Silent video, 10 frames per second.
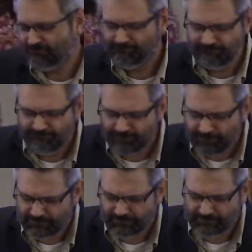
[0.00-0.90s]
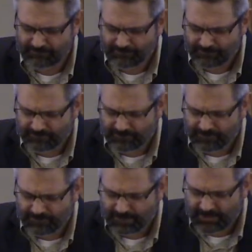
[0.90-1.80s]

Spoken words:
No one is speaking in this clip.